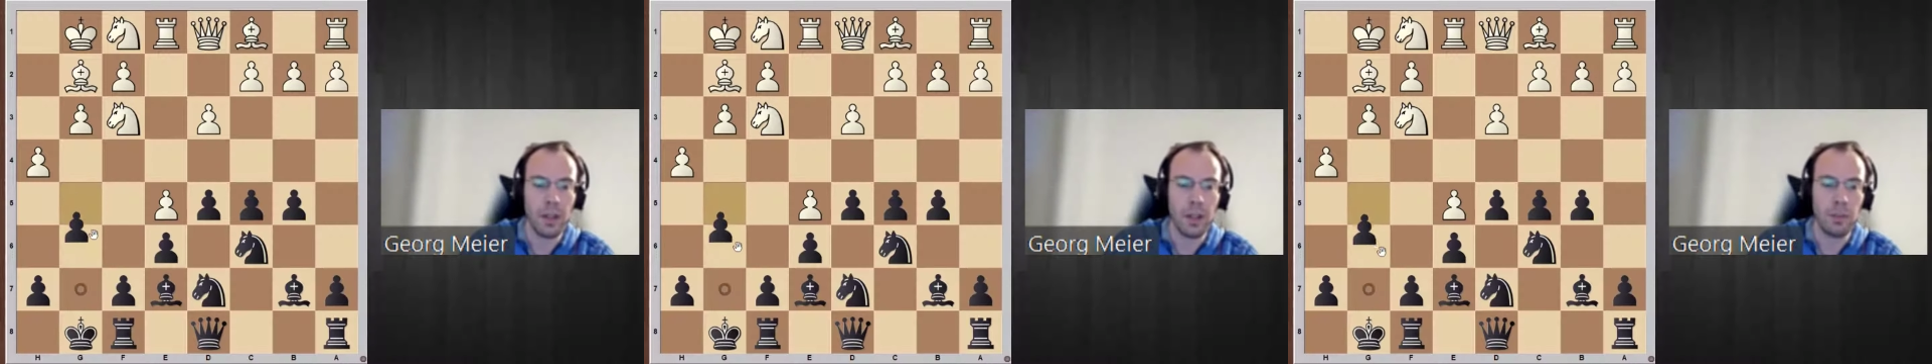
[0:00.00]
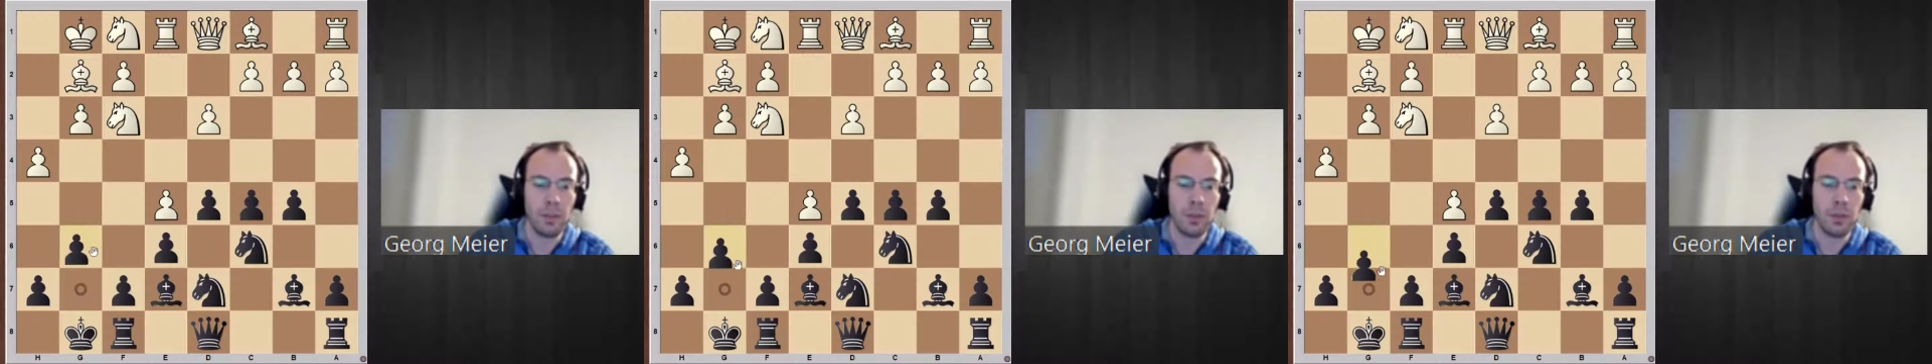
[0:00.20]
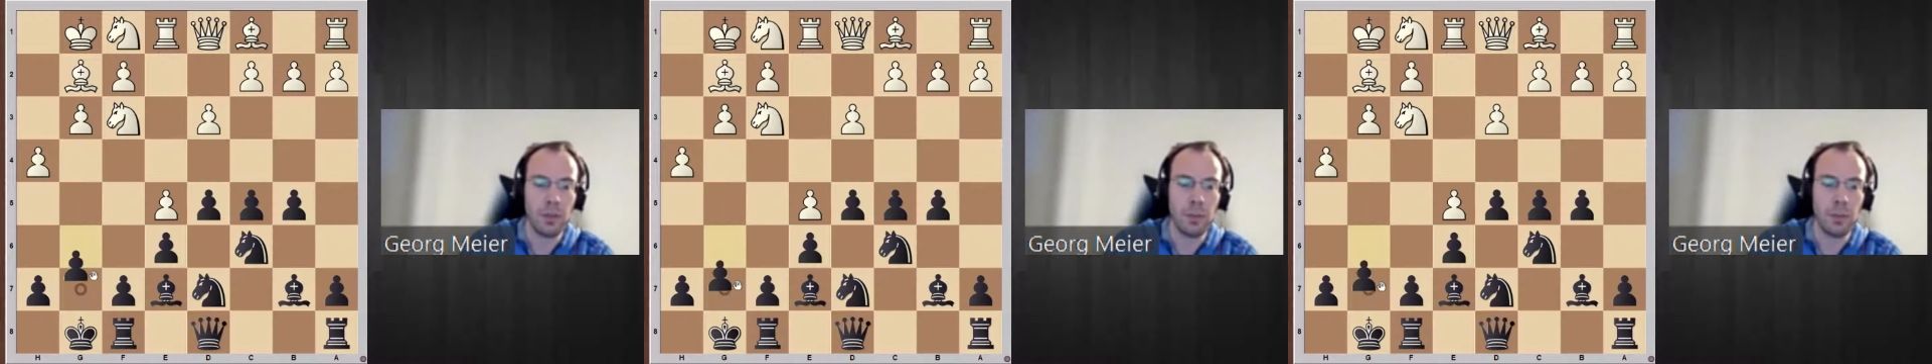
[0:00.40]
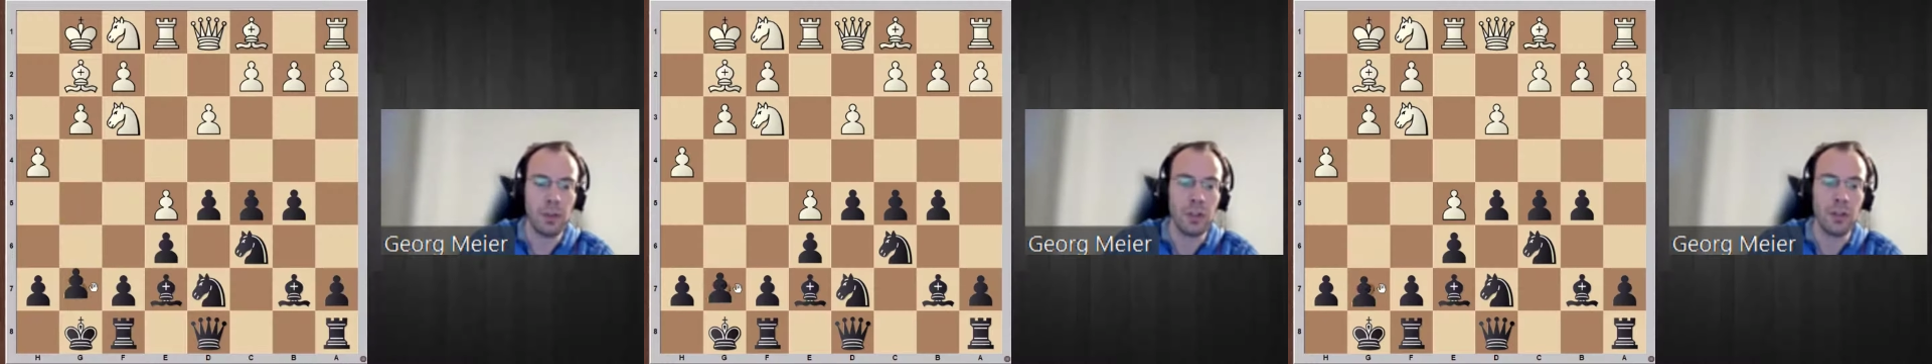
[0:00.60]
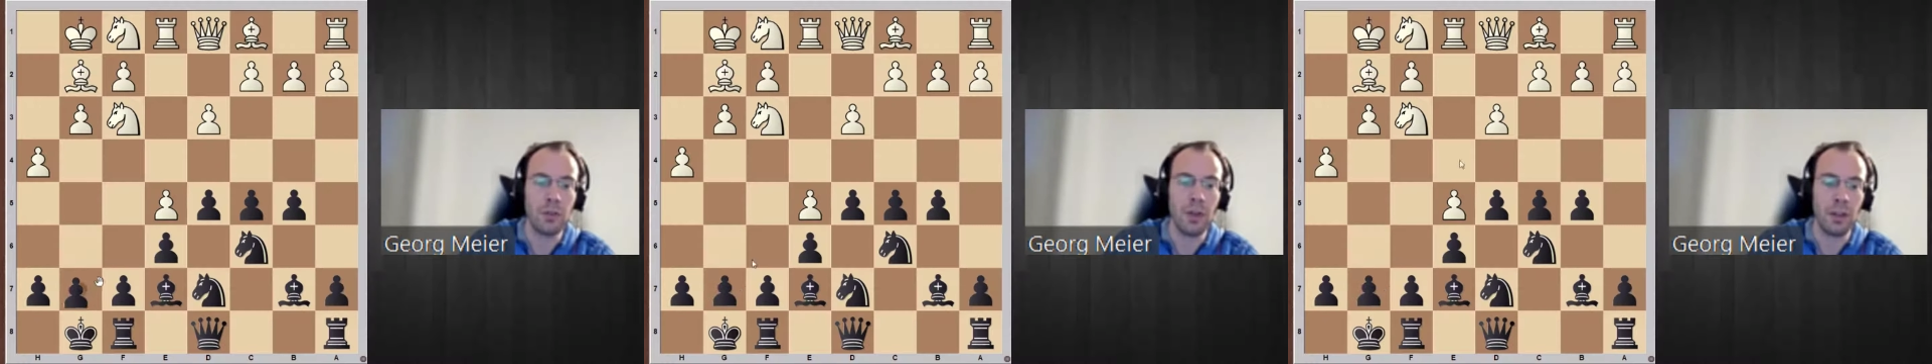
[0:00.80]
any possible
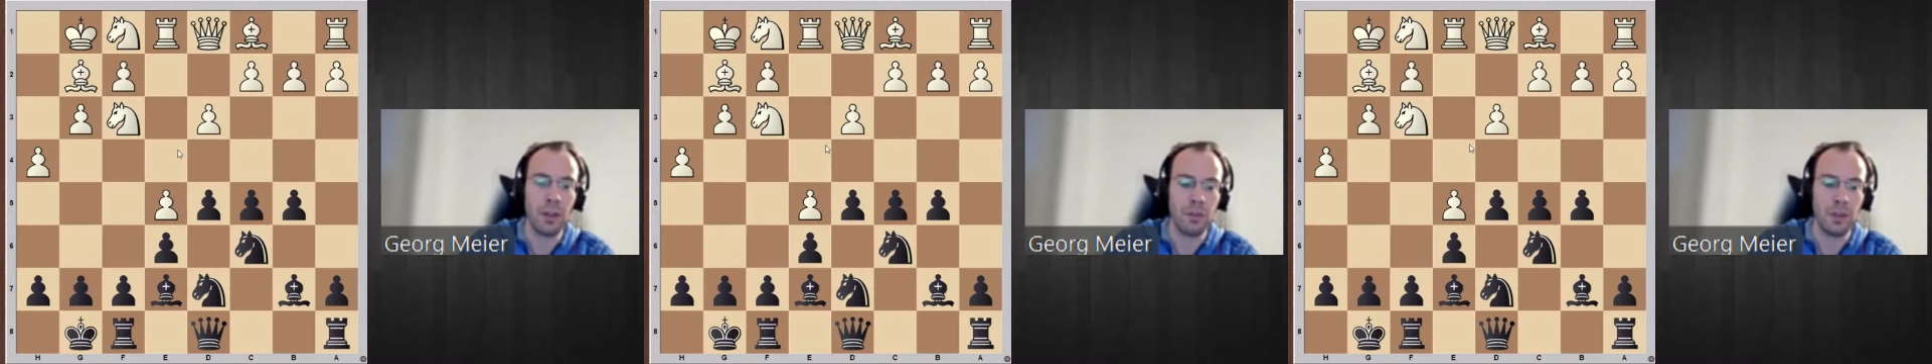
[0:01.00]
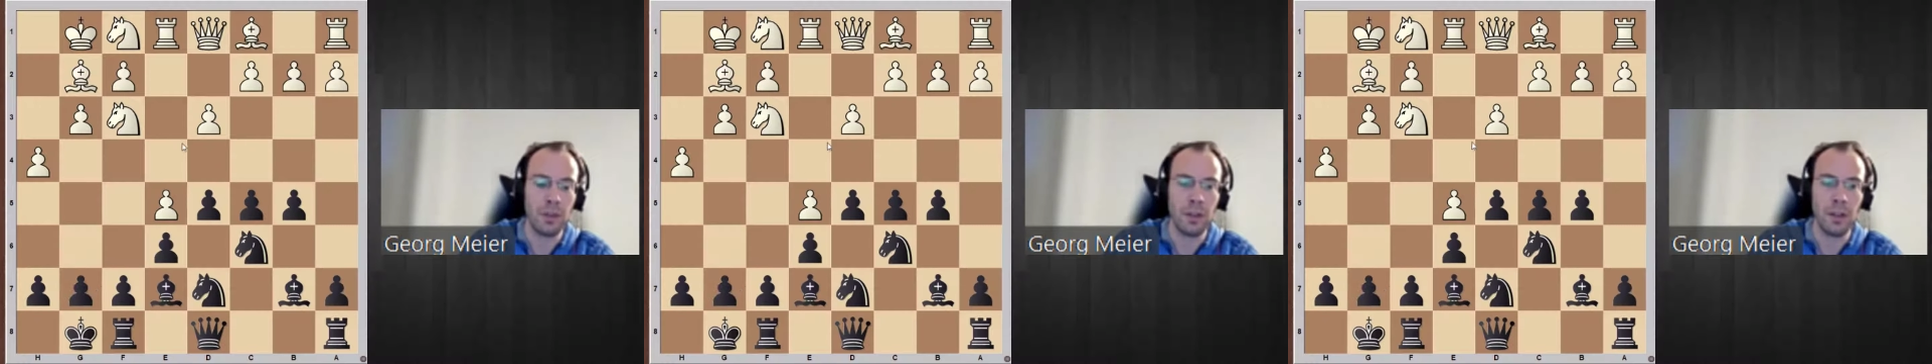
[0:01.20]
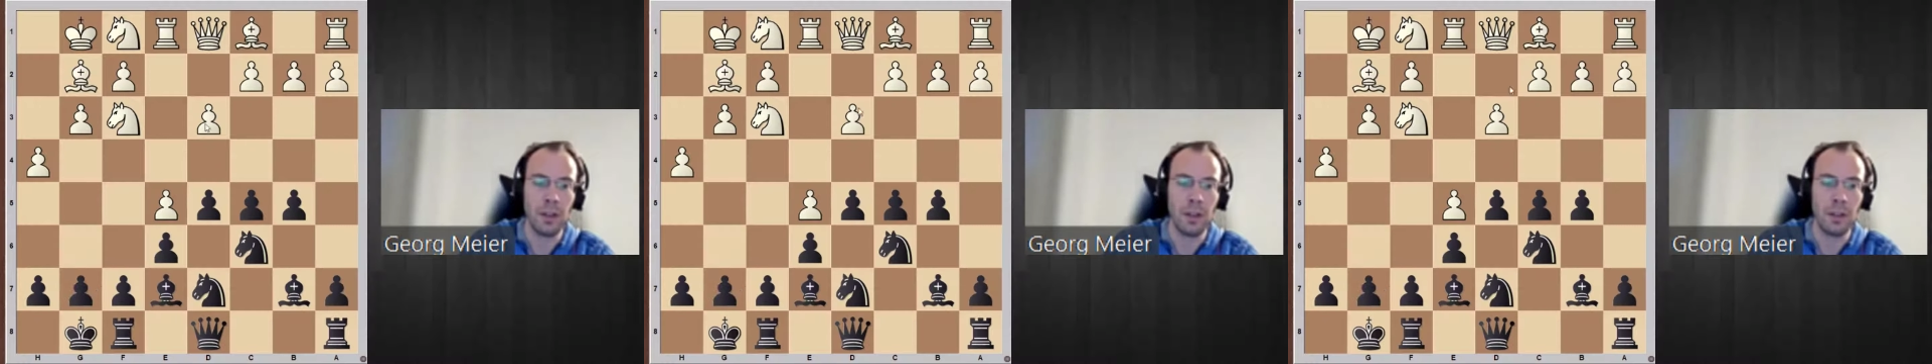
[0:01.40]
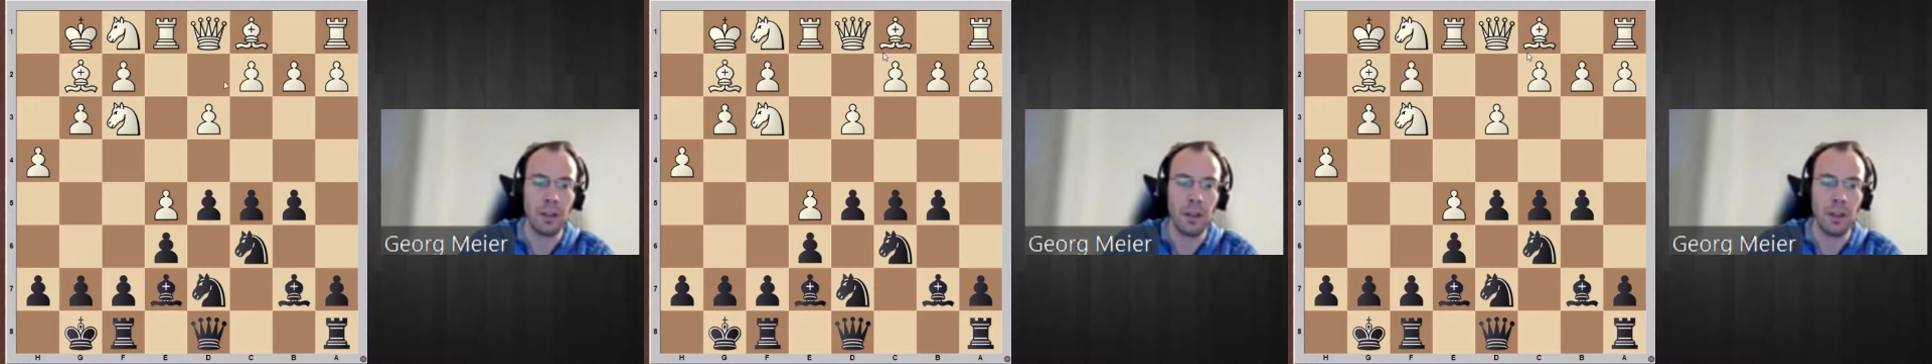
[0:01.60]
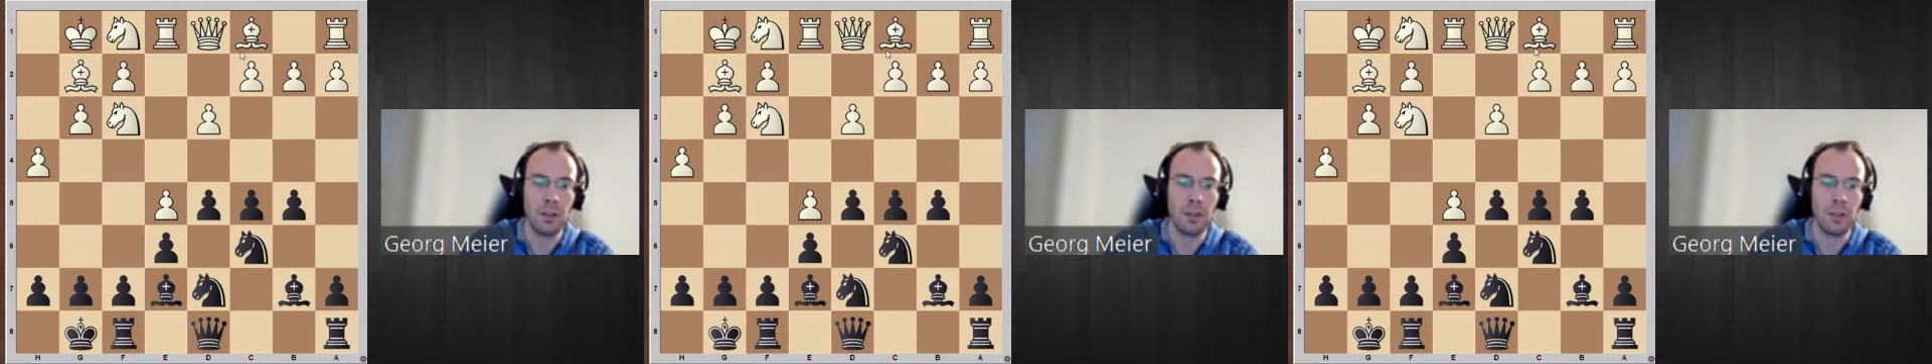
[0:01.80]
g5 in
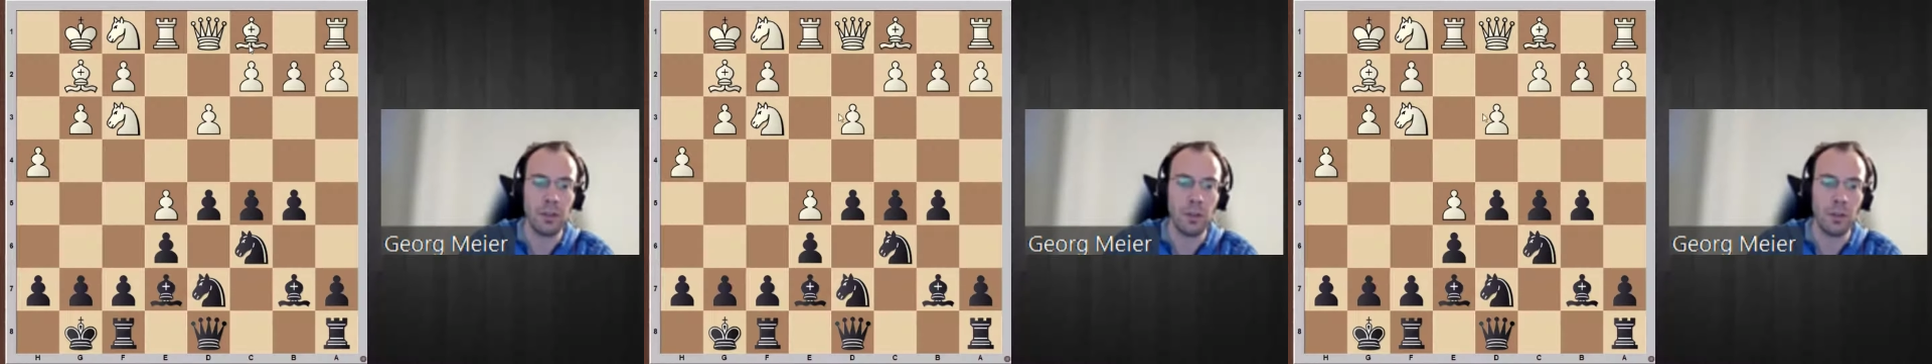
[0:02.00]
case,